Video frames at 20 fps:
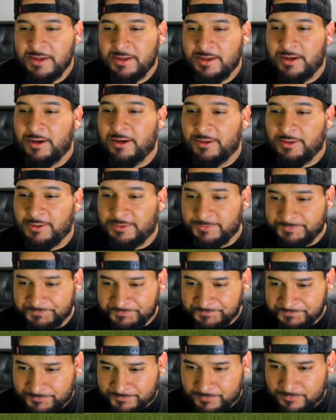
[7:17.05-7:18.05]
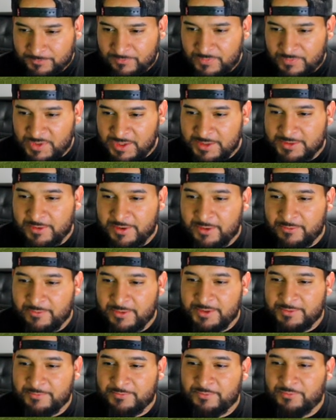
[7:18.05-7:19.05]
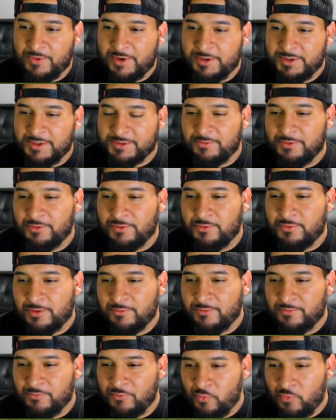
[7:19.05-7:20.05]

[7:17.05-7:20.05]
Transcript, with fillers: Let's go ahead and run this real quick